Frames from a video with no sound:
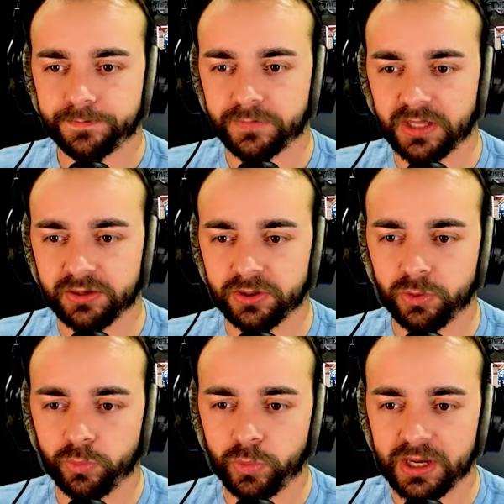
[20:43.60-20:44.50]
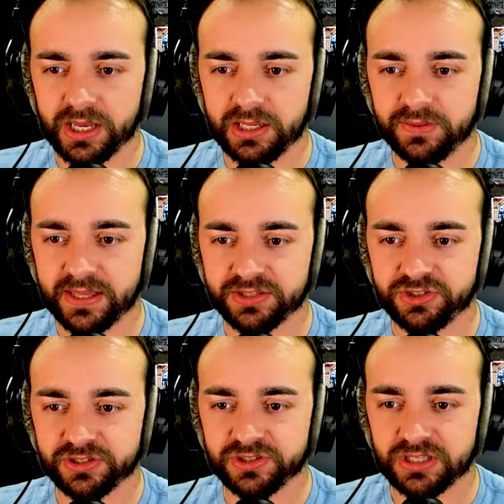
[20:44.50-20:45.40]
I don't know why that
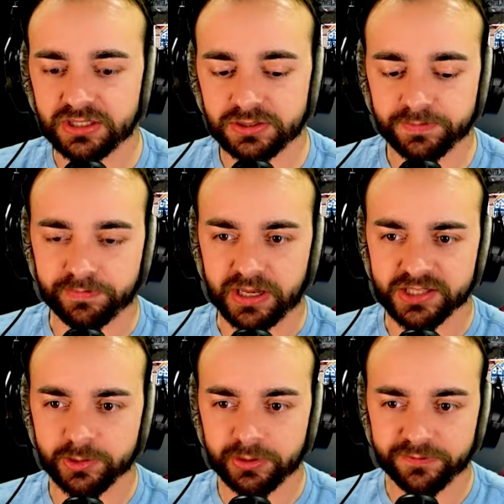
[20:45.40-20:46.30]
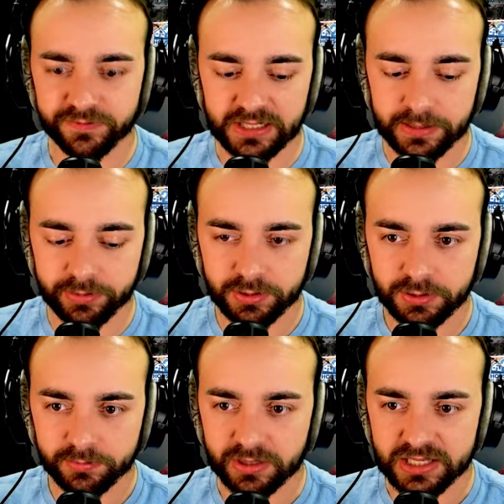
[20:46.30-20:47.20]
just says possibly flop,
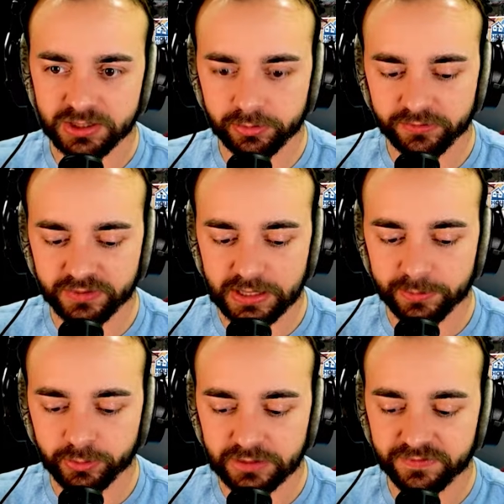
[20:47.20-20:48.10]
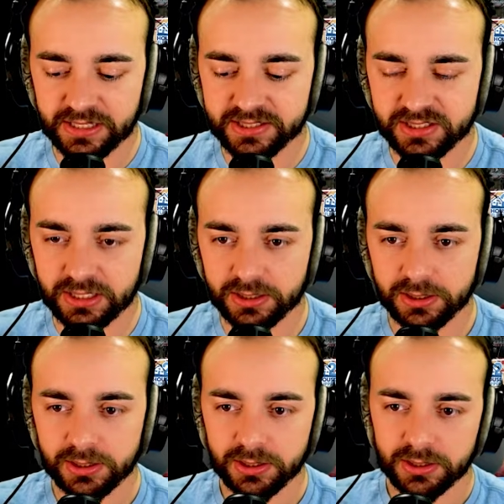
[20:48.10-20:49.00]
possible flop, or whatever that said.
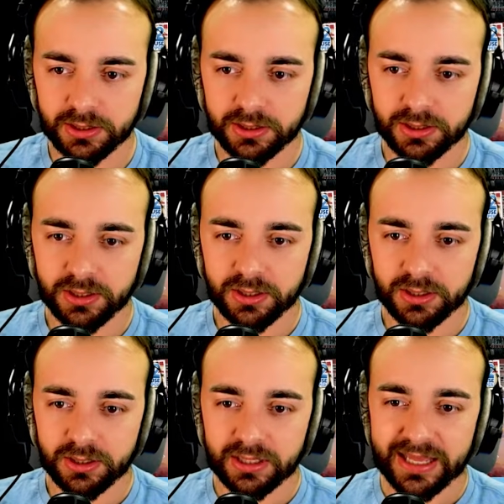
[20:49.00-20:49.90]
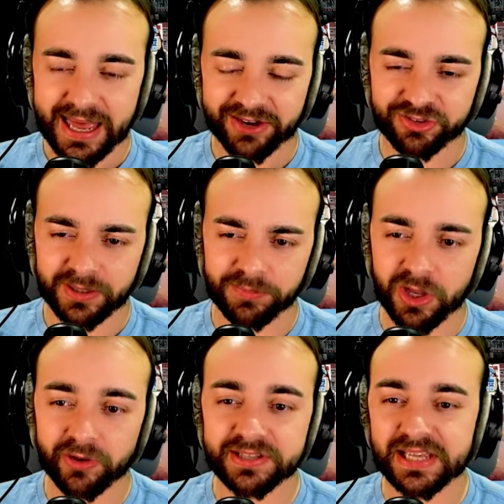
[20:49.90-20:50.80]
Actually,
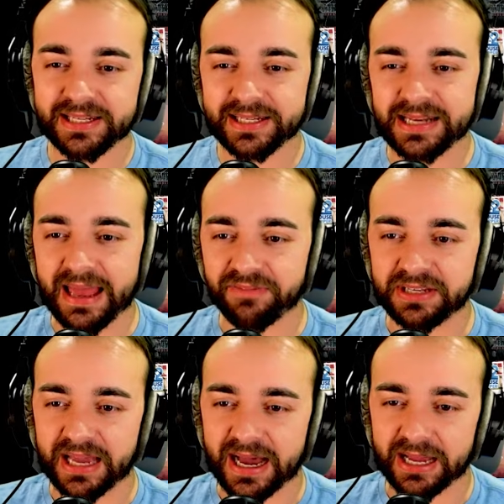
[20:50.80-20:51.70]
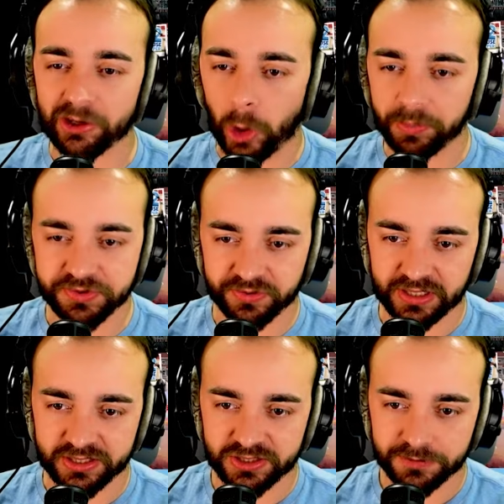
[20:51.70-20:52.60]
no, because I didn't have any high hopes for
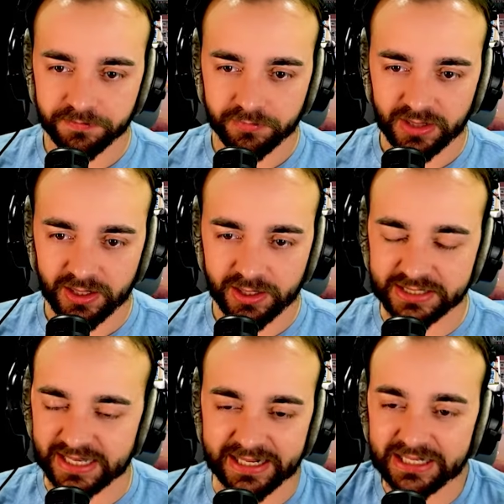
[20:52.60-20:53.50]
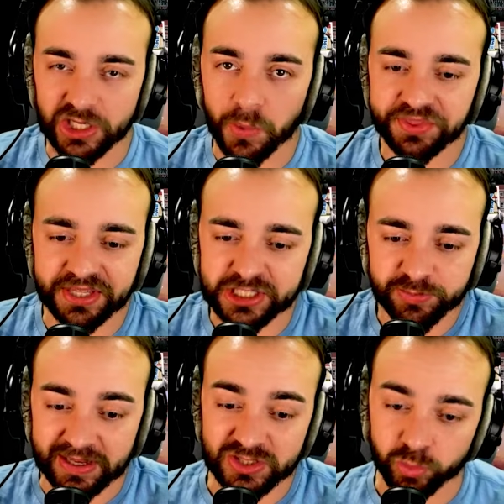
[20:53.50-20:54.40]
this. Because I didn't know what The
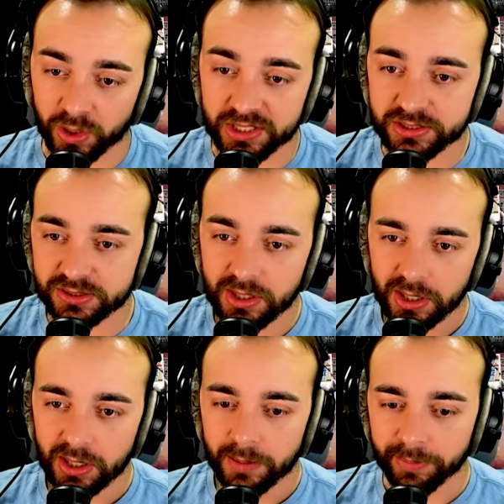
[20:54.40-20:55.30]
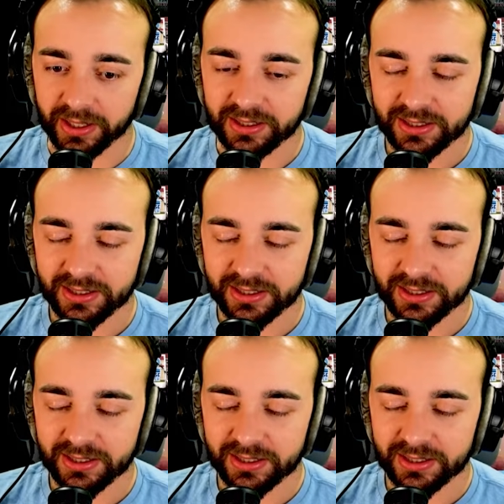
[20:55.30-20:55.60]
Expanse was, but